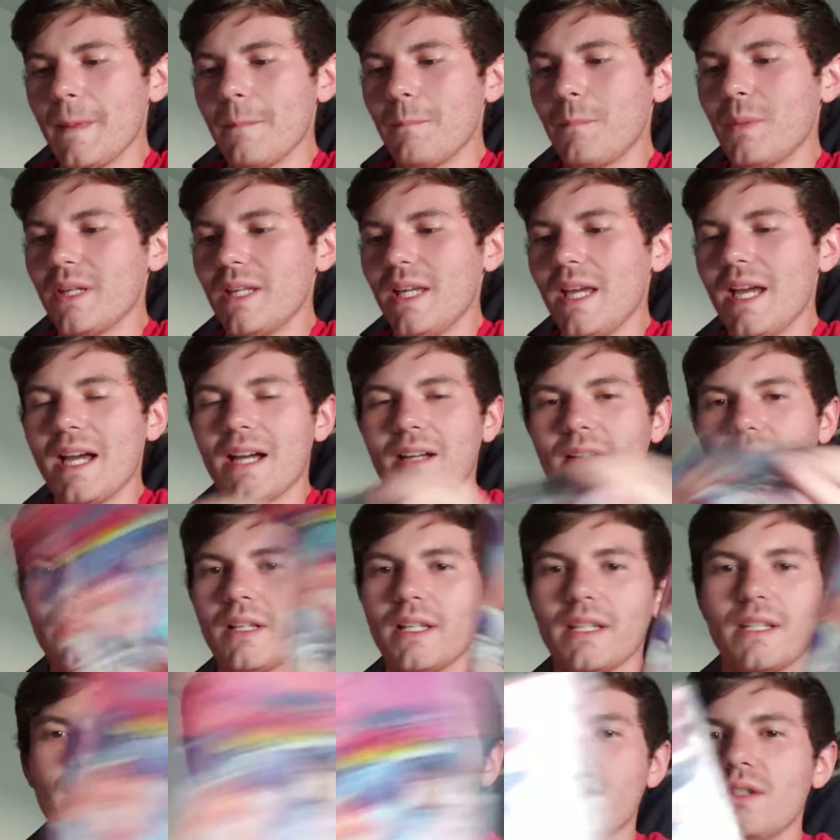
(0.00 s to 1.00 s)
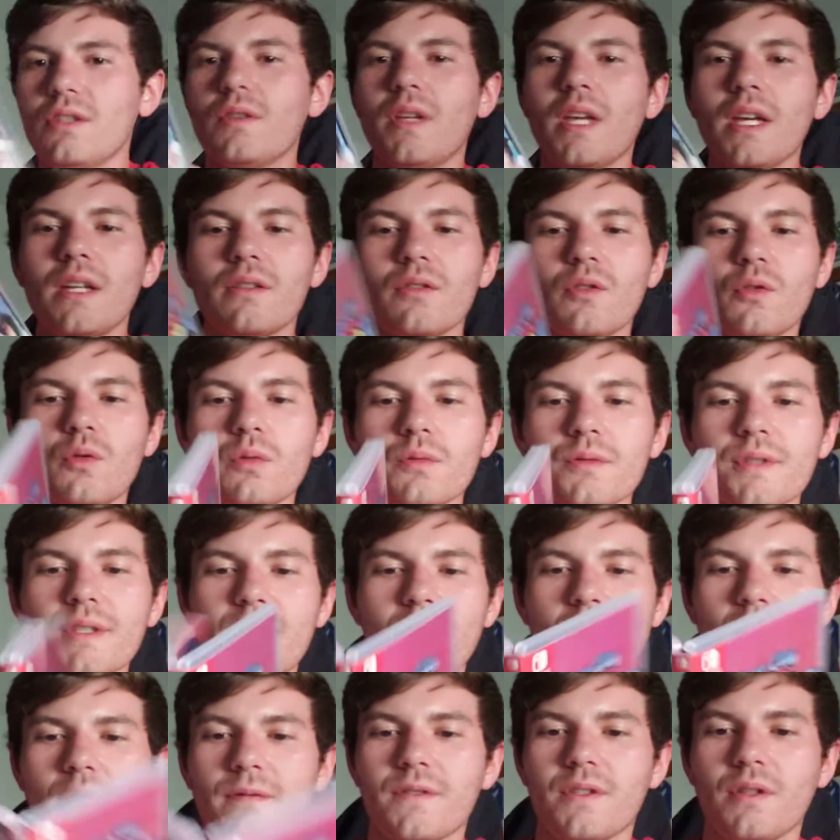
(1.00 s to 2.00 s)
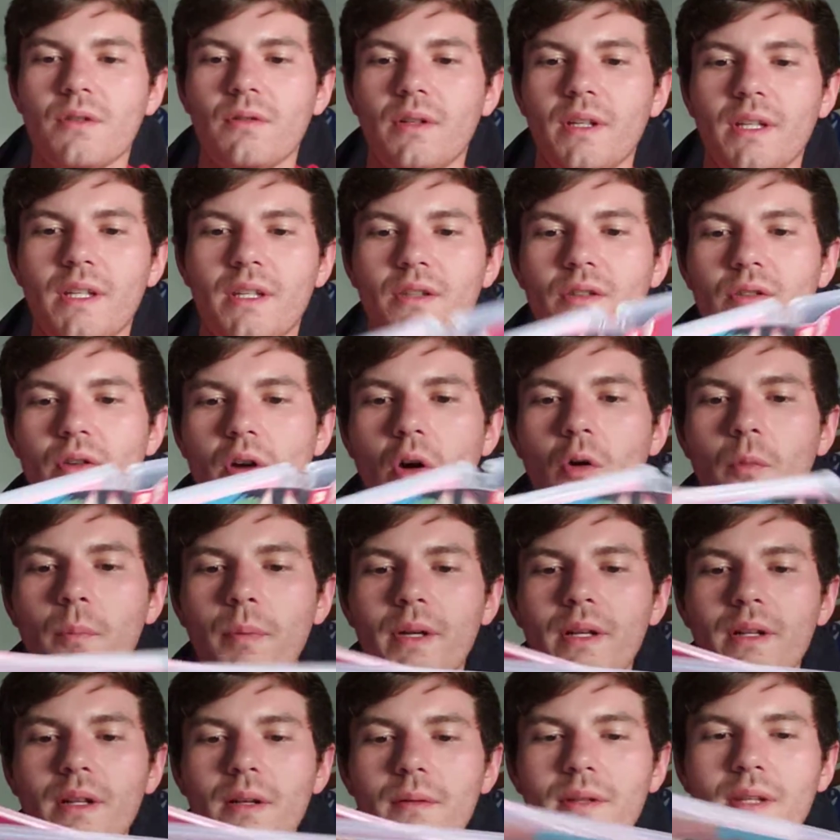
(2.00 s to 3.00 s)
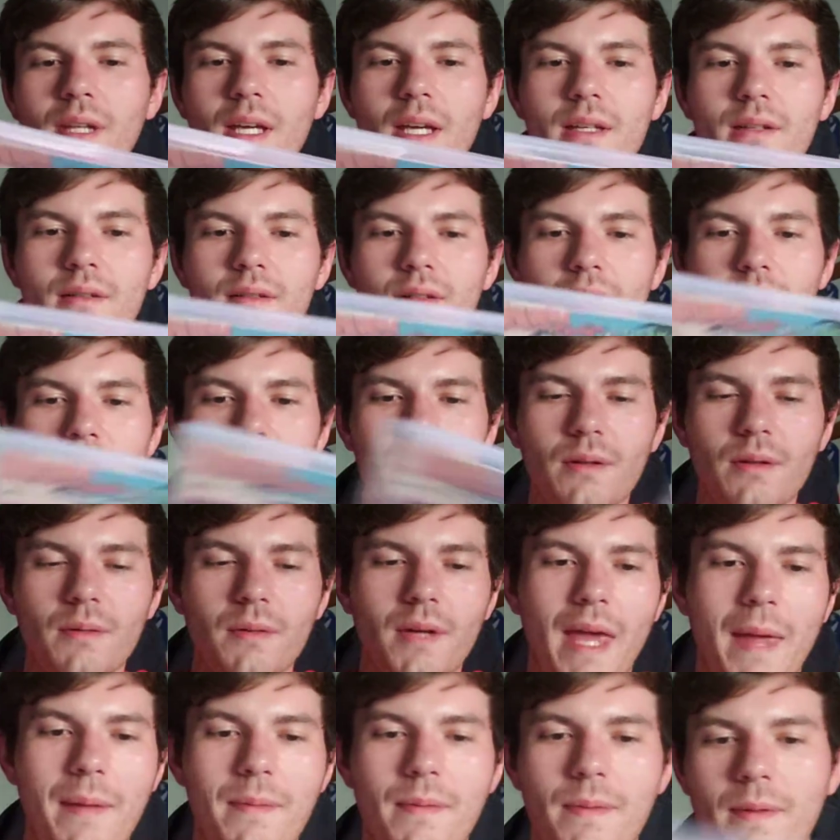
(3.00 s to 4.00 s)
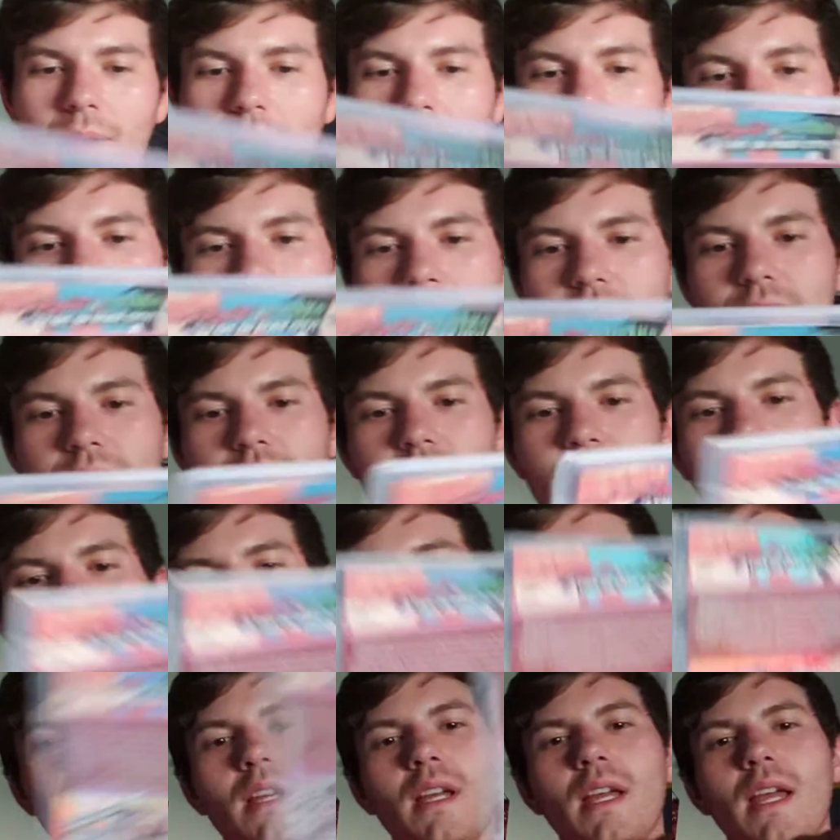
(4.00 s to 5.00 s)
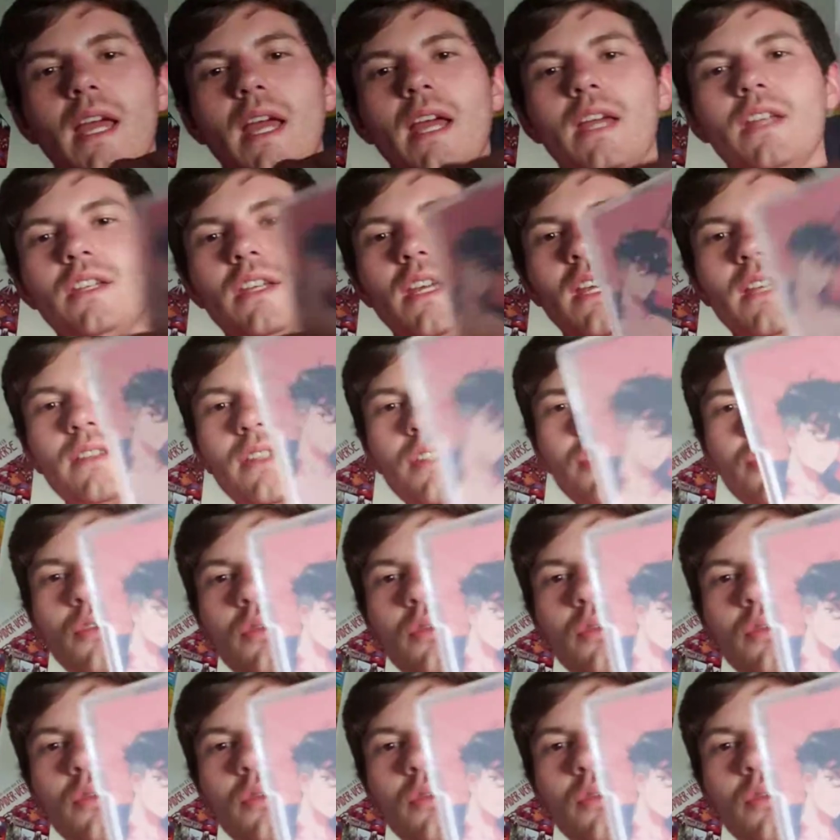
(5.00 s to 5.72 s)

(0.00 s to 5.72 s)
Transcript: But yeah, like, you get cool stuff. So like, you open the case, and you get this